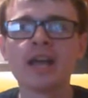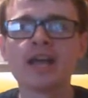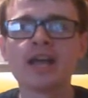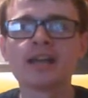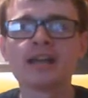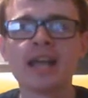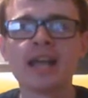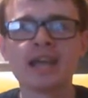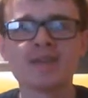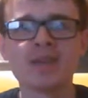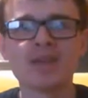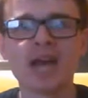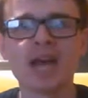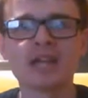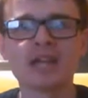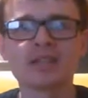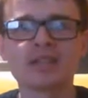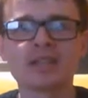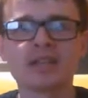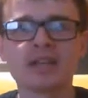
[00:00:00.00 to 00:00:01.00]
game
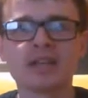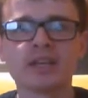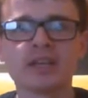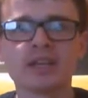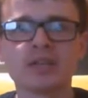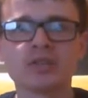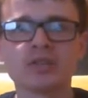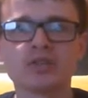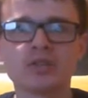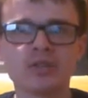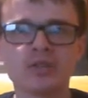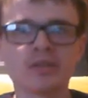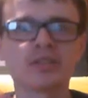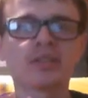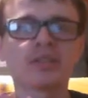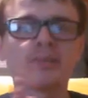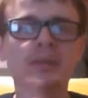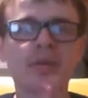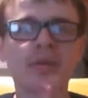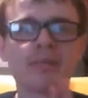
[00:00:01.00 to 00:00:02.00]
that uh,
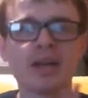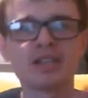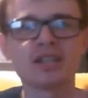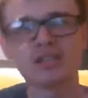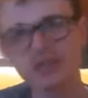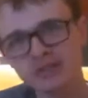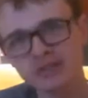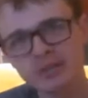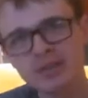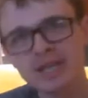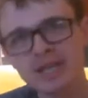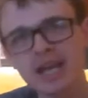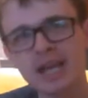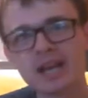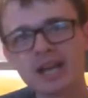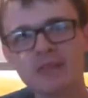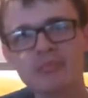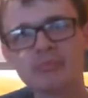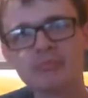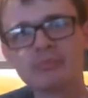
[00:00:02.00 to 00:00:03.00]
shouldn't be a Banjo Kazooie
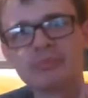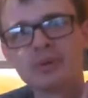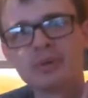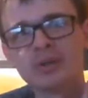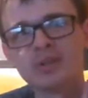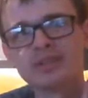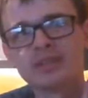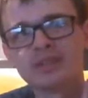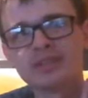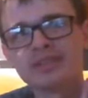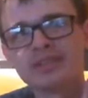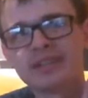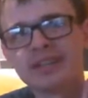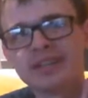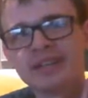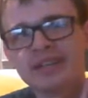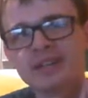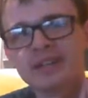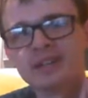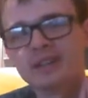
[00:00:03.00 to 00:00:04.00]
game, but
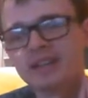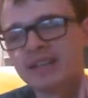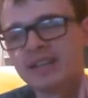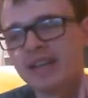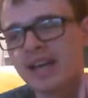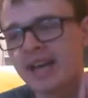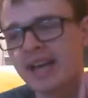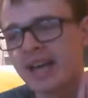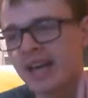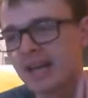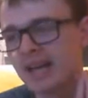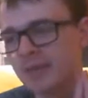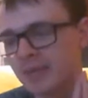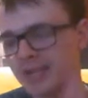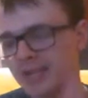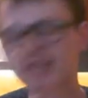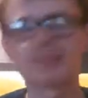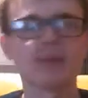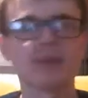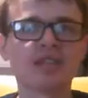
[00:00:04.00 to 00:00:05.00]
uh, um,
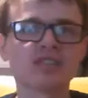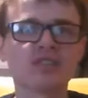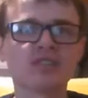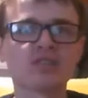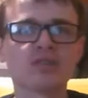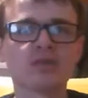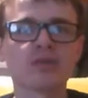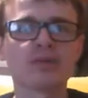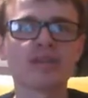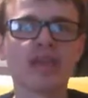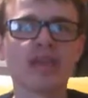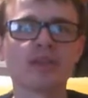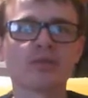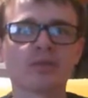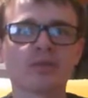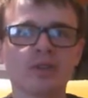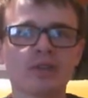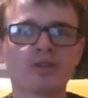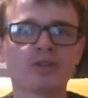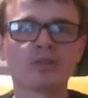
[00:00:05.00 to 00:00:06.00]
it's Banjo Kazooie game for
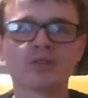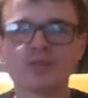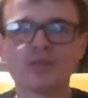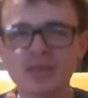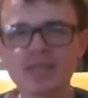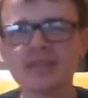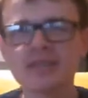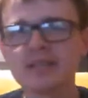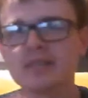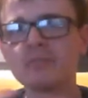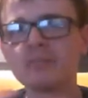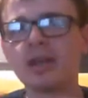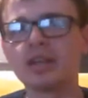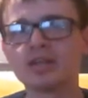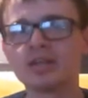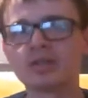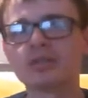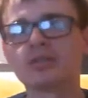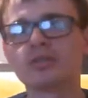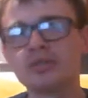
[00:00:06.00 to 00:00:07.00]
no good reason,
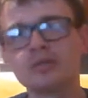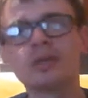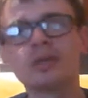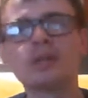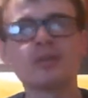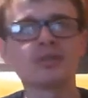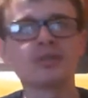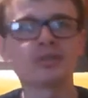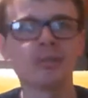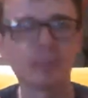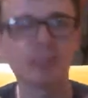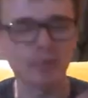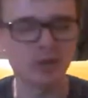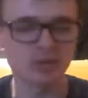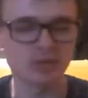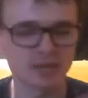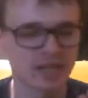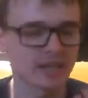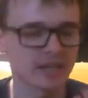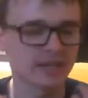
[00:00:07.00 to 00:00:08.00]
Banjo Kazooie Nuts and
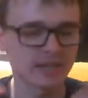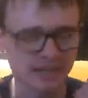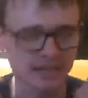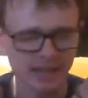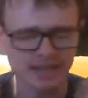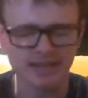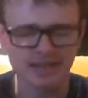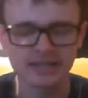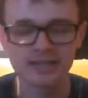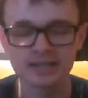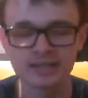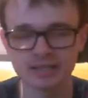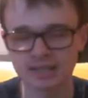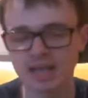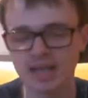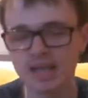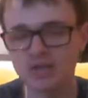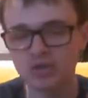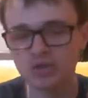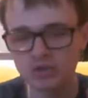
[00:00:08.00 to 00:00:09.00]
Bolts. Now, like, seriously,
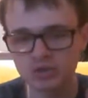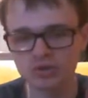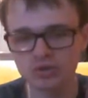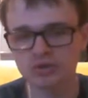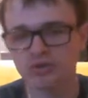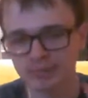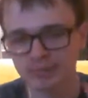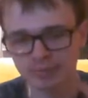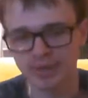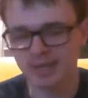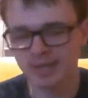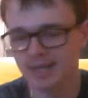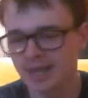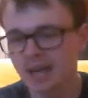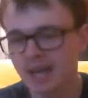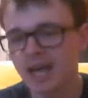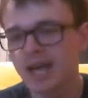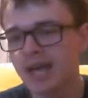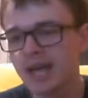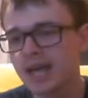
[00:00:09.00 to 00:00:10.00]
that should have been
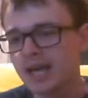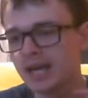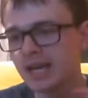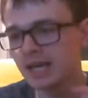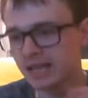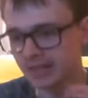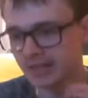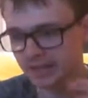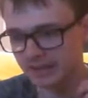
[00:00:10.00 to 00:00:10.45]
its